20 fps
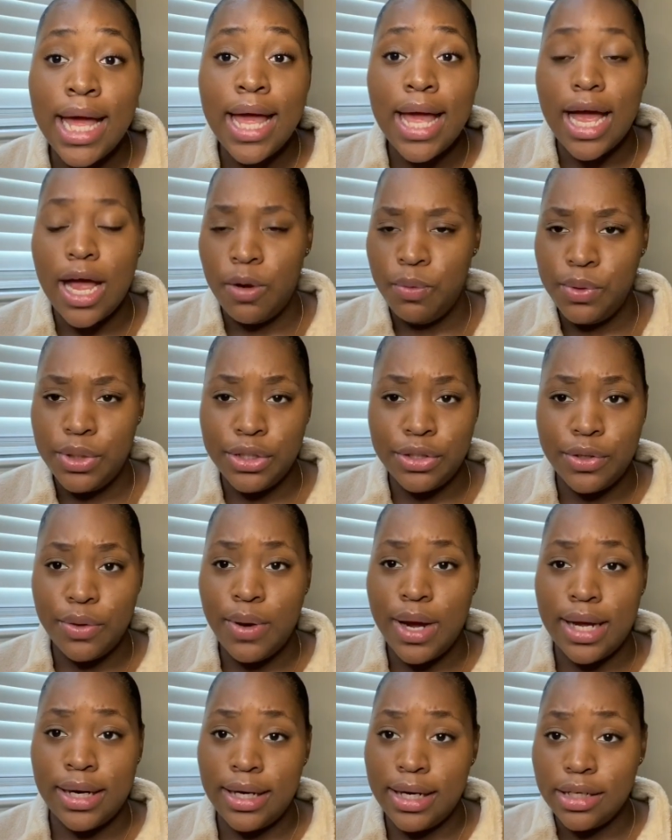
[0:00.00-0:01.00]
I wouldn't know
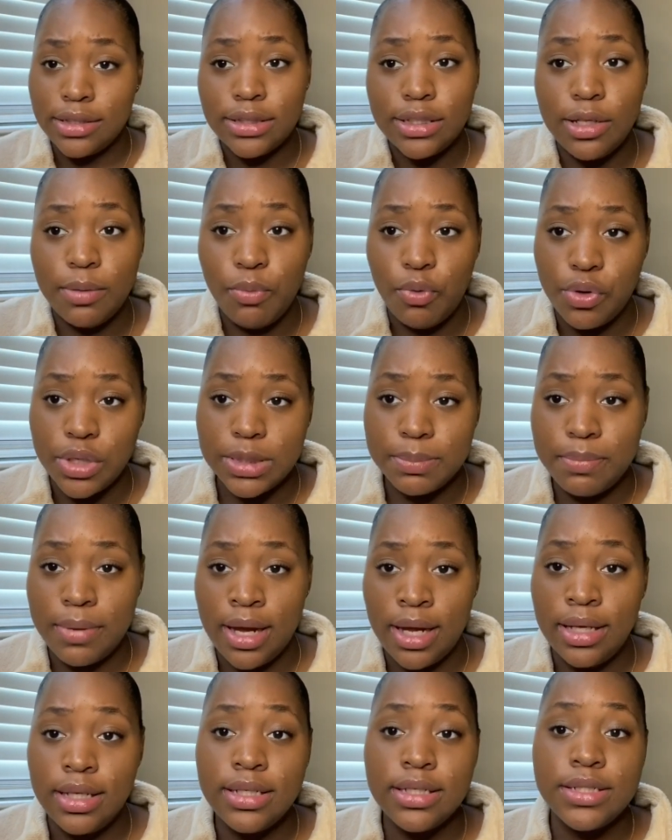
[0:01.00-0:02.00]
how to answer them on
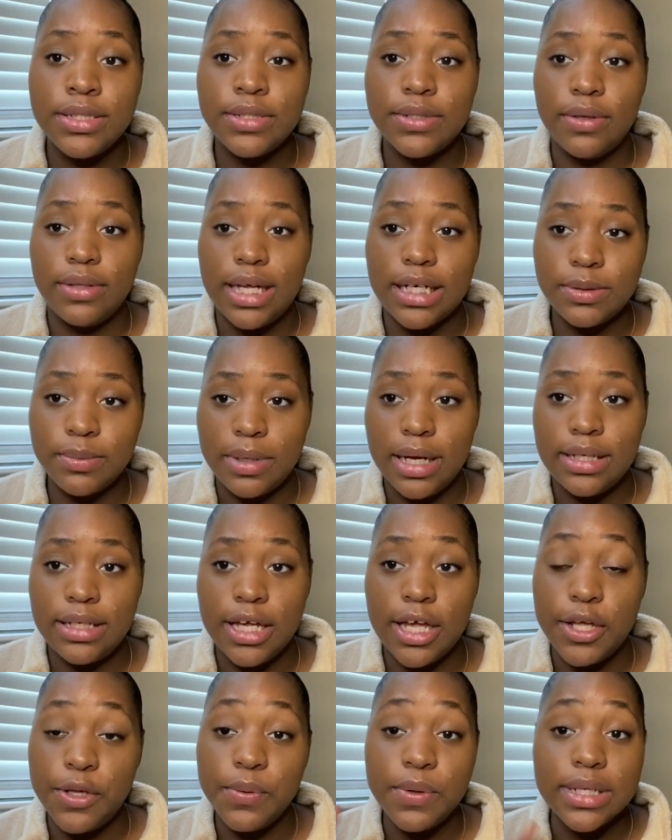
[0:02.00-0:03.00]
spot. So that's what I
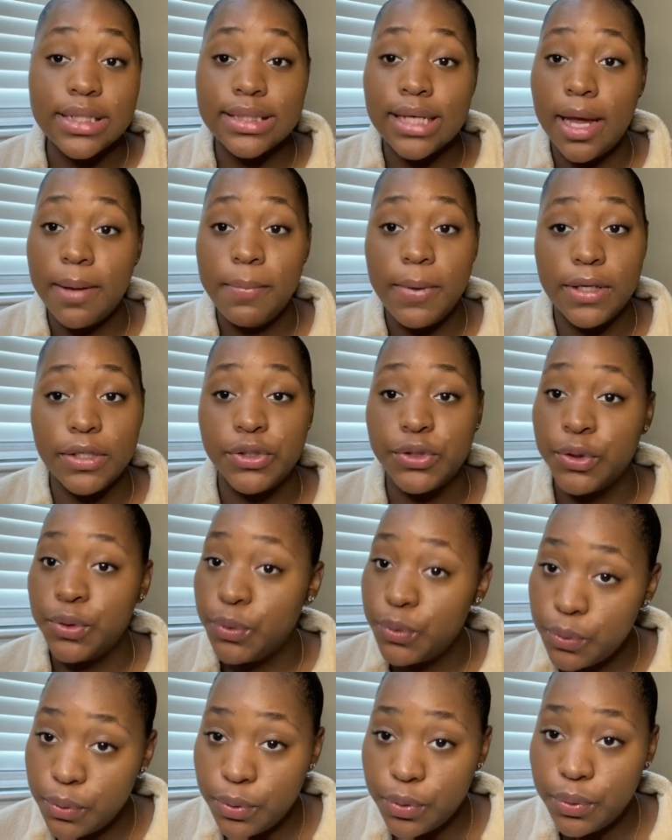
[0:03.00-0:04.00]
did. You could type it into
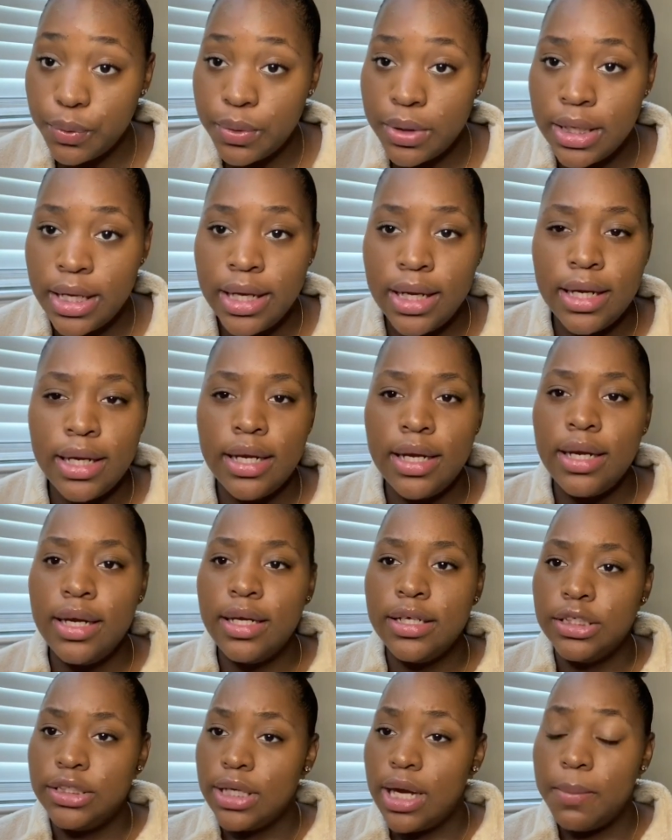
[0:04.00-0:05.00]
Google,
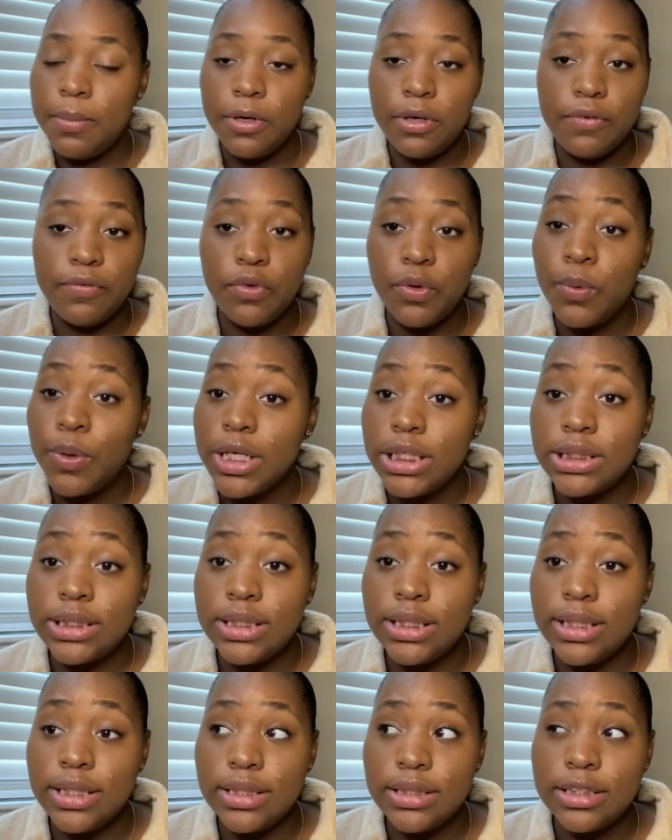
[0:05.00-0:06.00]
job interview
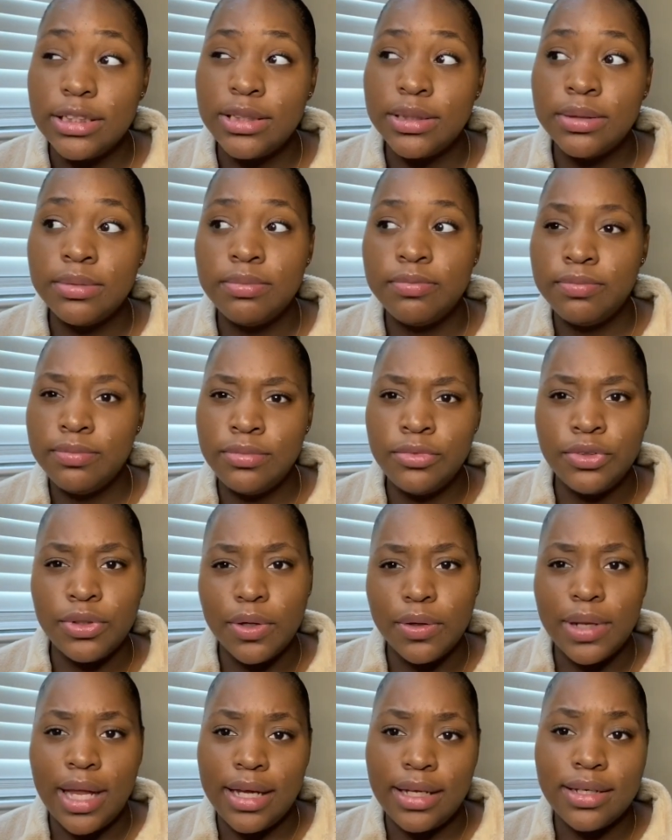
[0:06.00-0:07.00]
questions, you
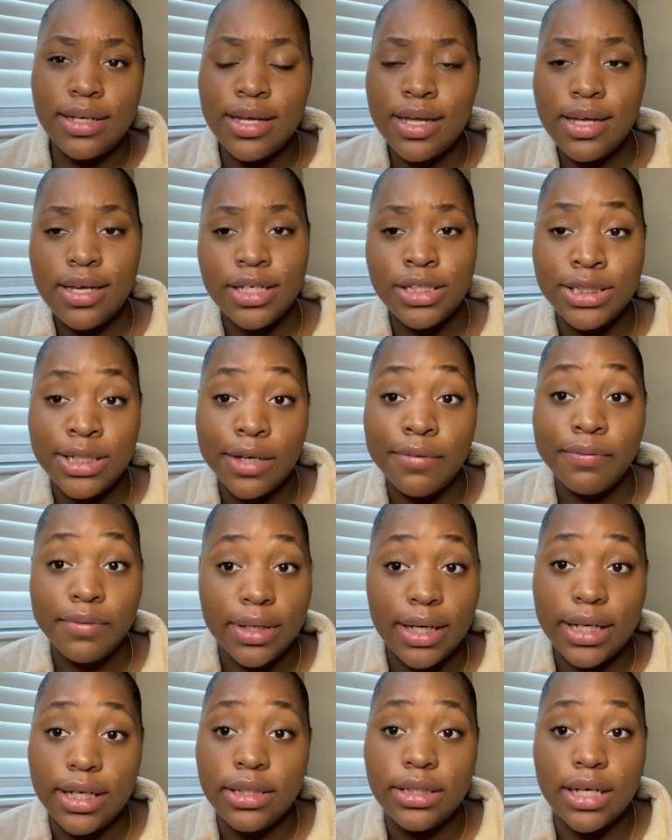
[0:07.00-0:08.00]
know, like
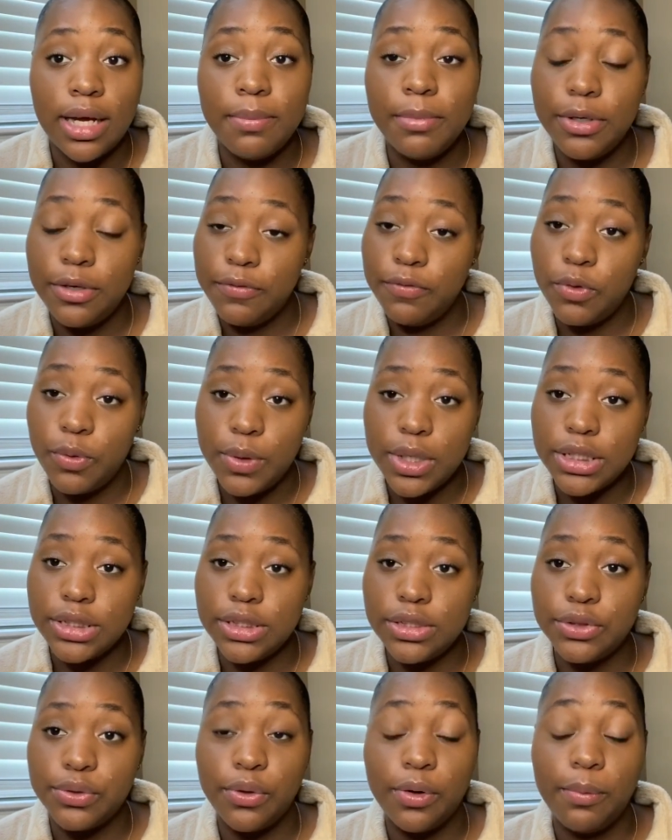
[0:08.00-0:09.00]
Chick-fil-A job interview
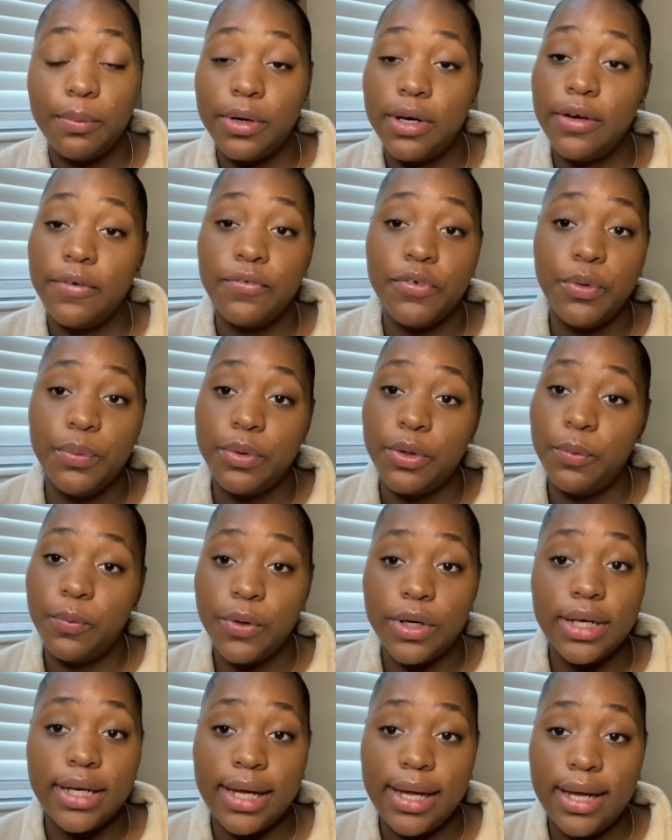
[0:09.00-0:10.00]
questions, or wherever you want to
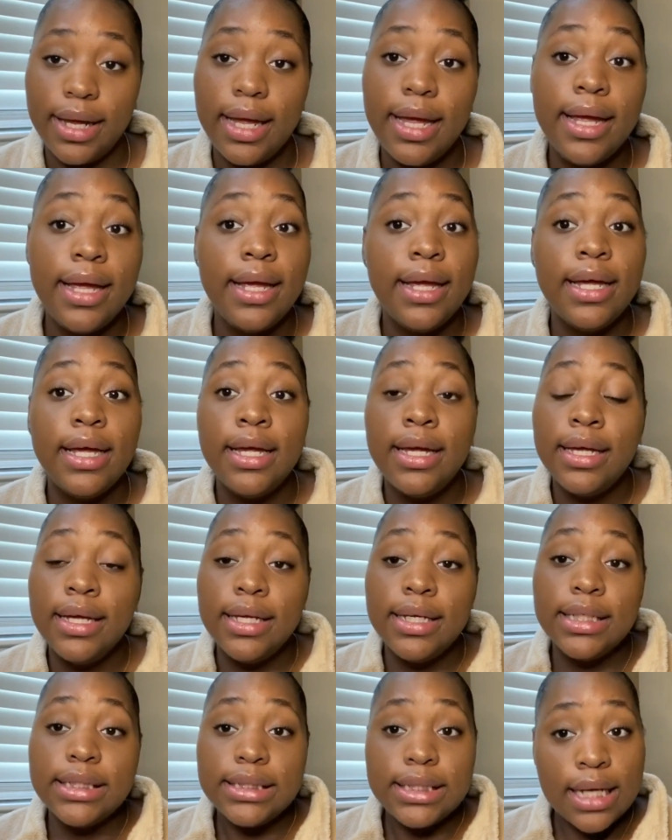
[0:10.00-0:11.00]
work at,
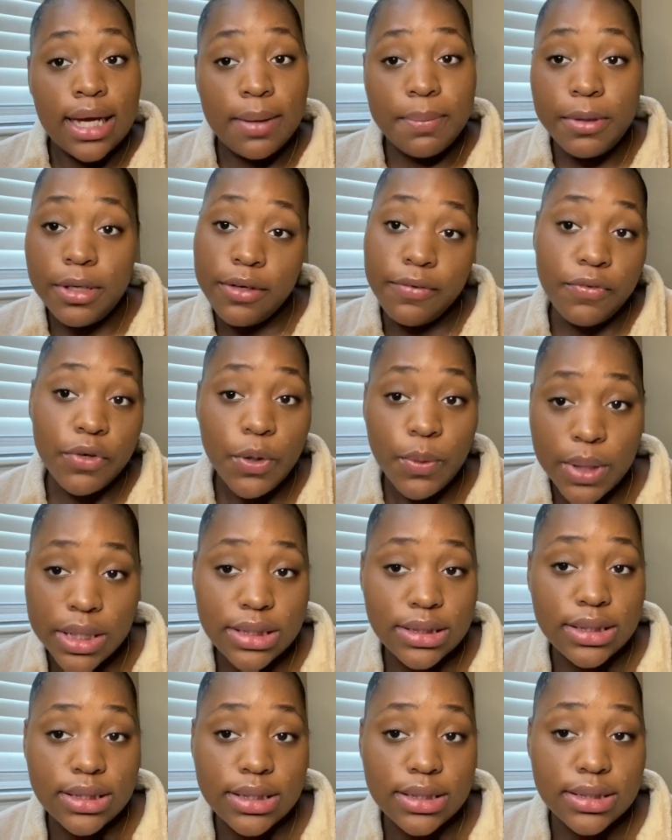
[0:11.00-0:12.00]
job interview
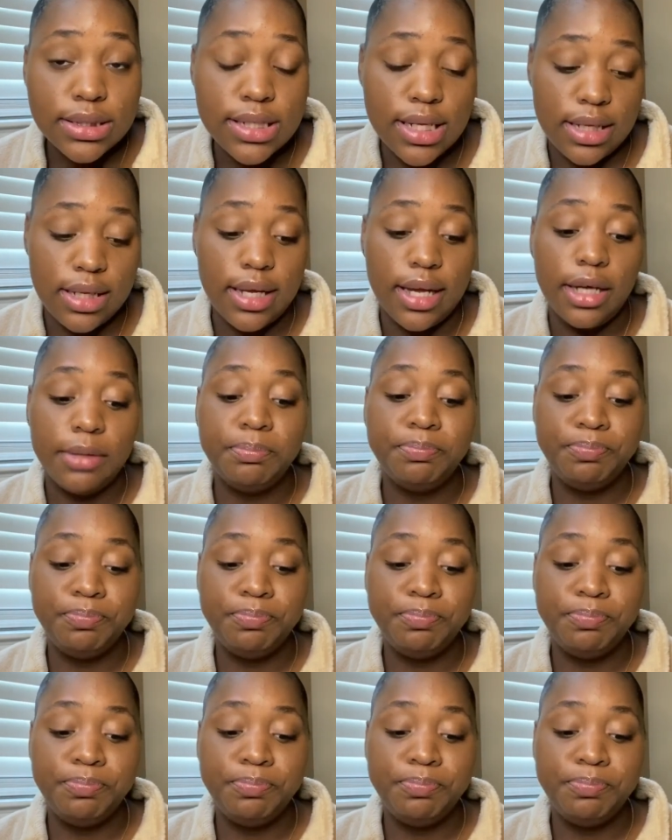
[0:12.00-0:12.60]
questions, and yeah.